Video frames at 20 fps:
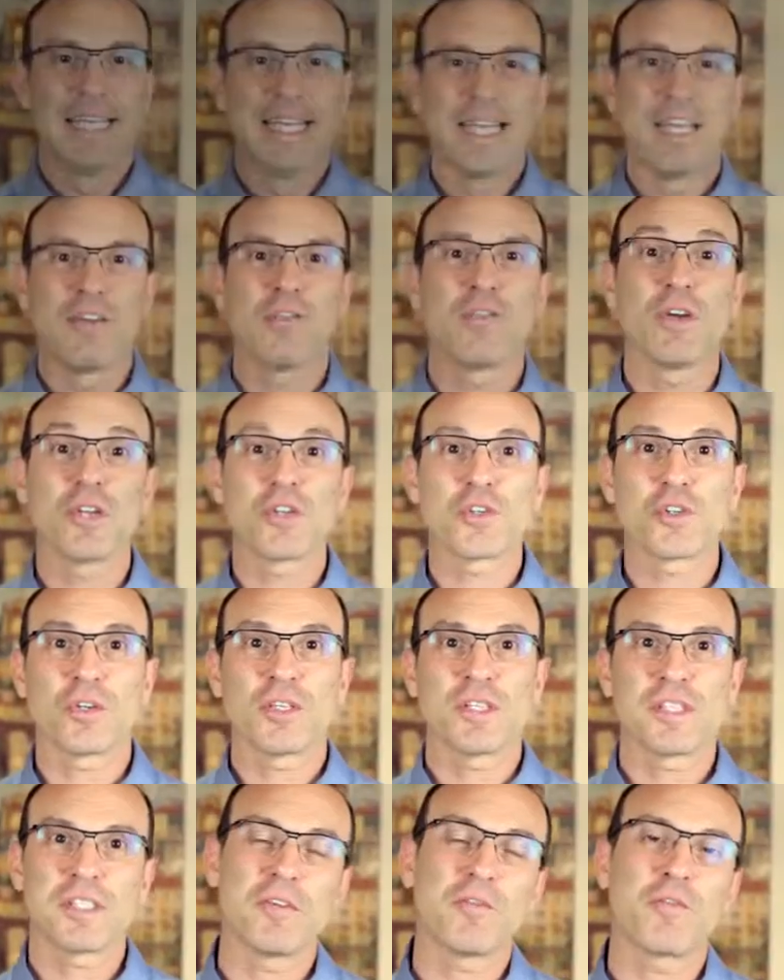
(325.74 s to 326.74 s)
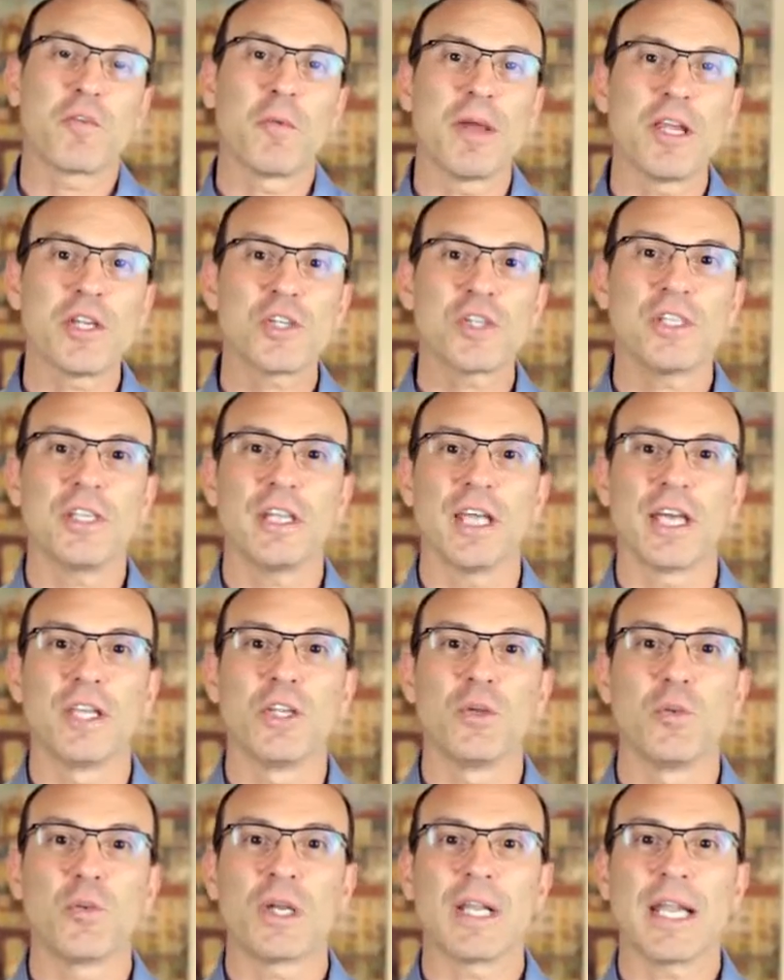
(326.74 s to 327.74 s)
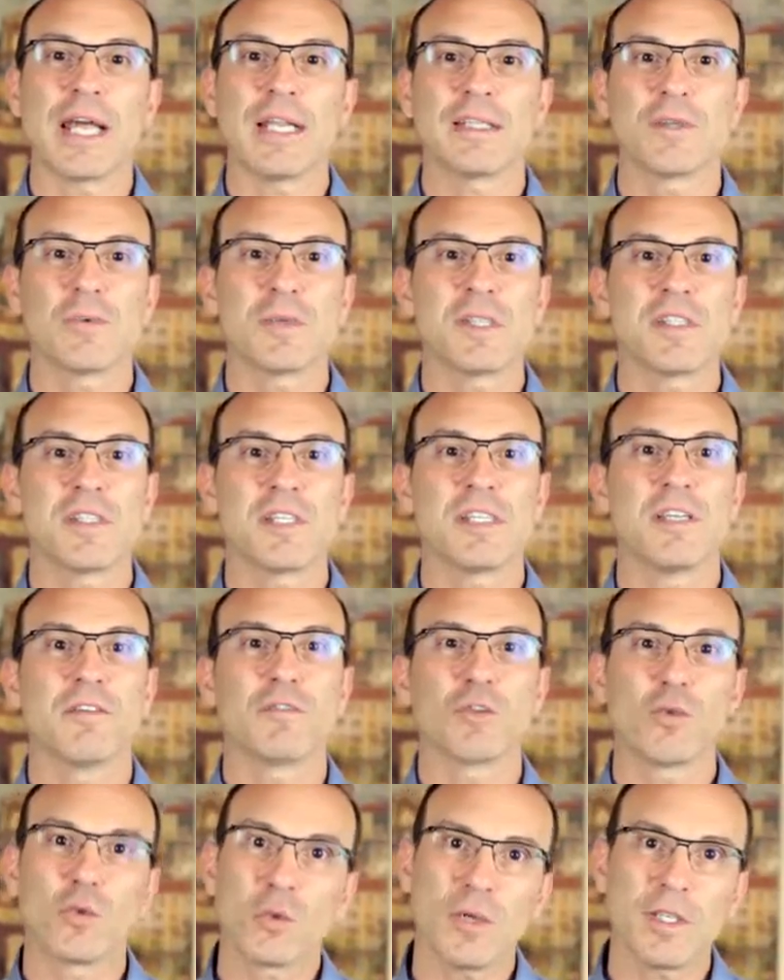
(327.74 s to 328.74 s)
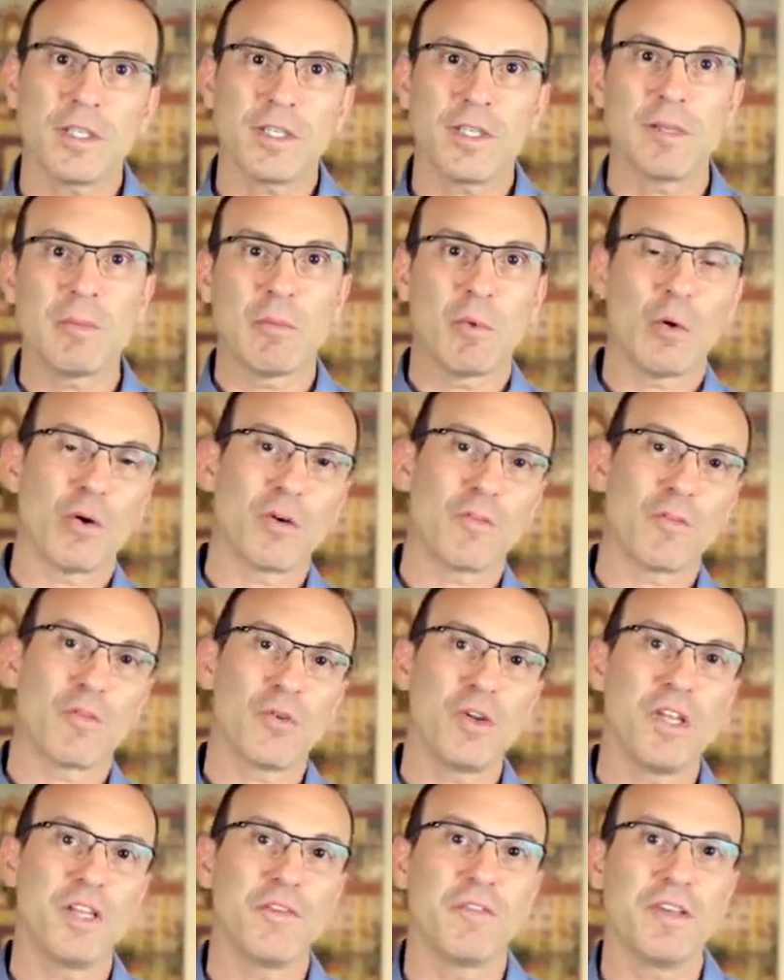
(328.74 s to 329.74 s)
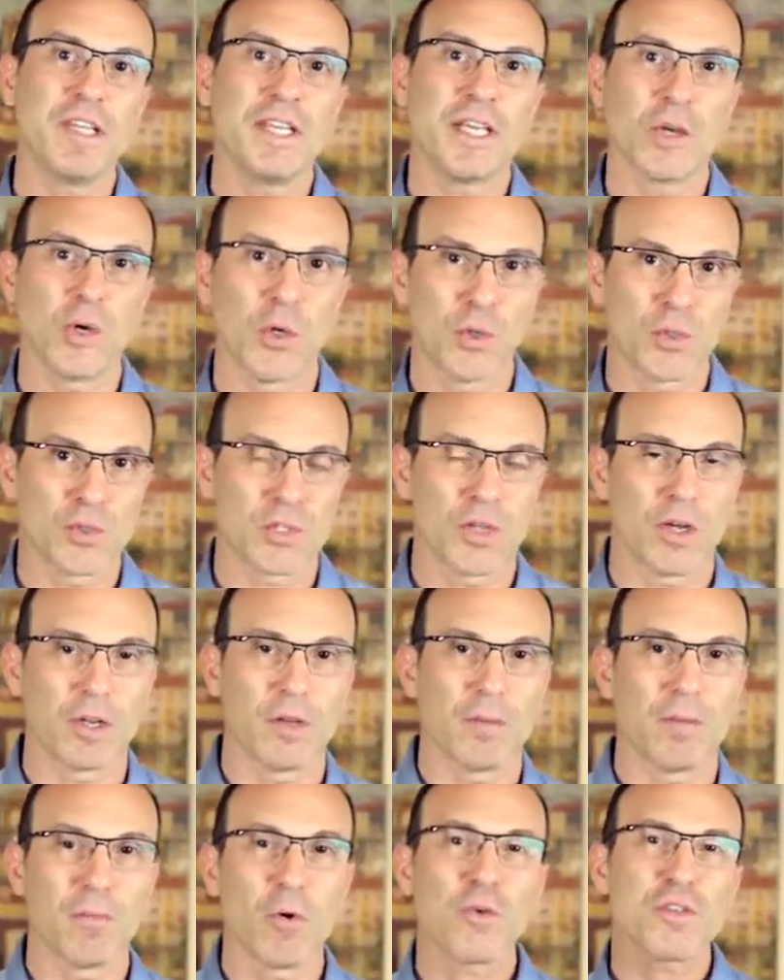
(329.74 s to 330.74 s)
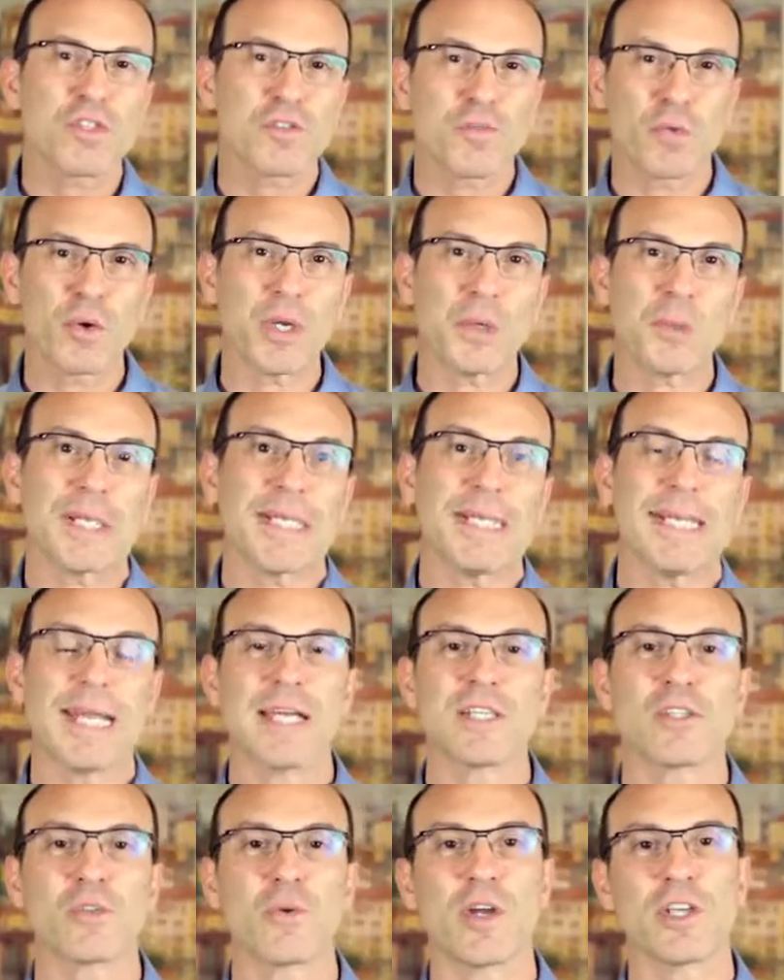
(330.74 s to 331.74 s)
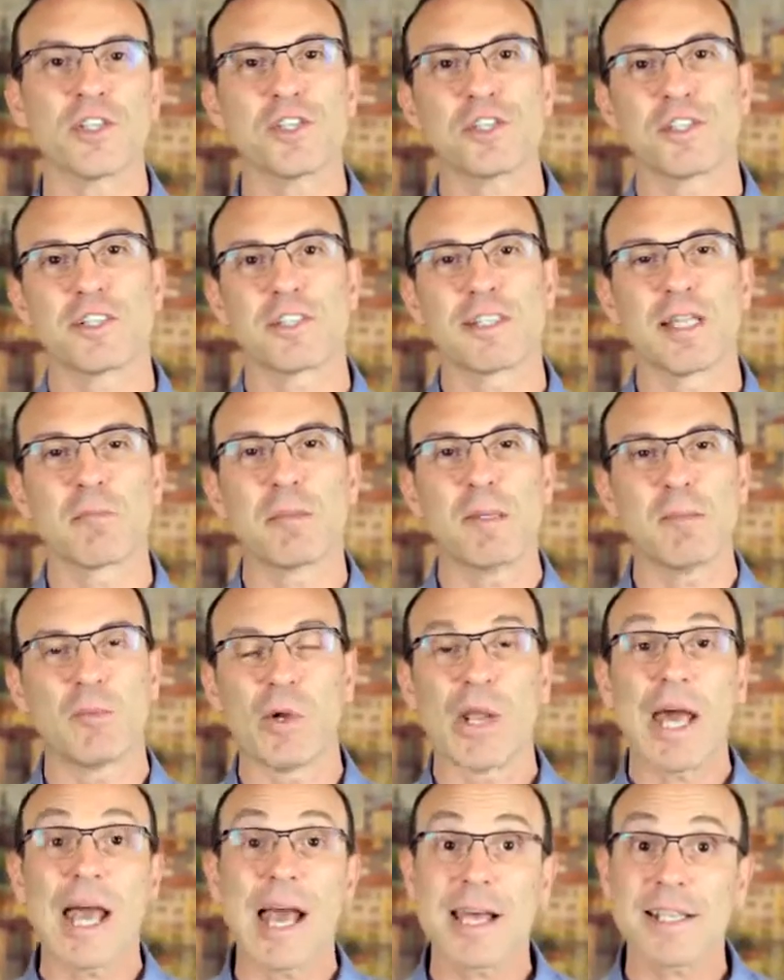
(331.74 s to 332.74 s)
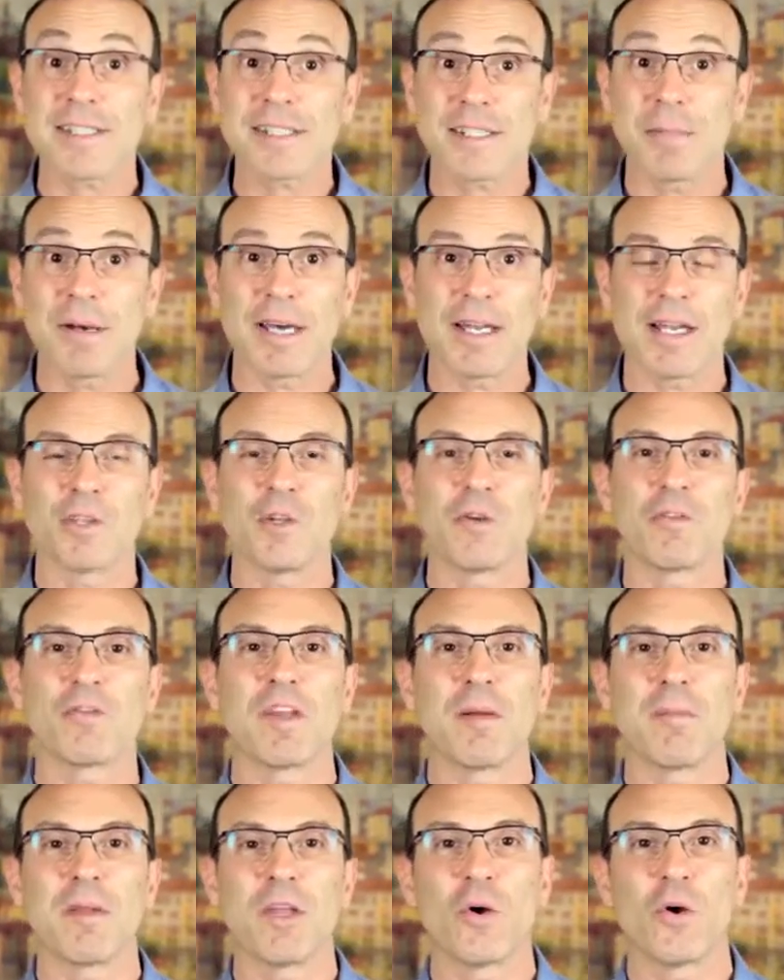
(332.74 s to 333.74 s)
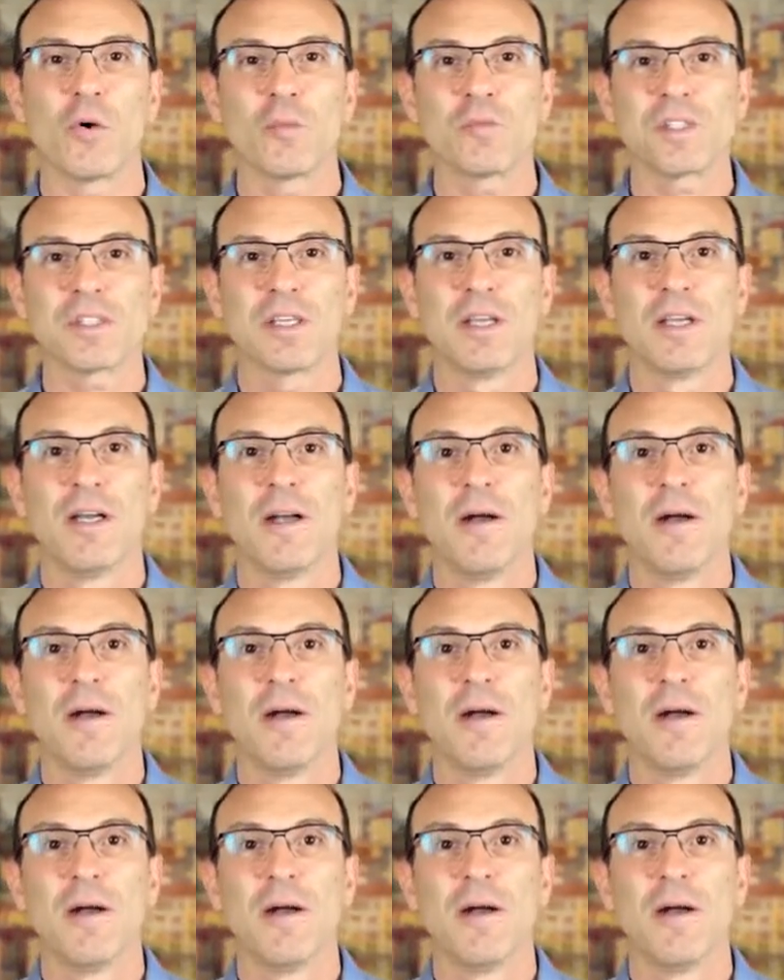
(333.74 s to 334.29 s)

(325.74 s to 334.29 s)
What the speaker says: If you enjoyed this information and you would like to receive 20 more free videos on the most frequently asked questions that people ask about adult family homes,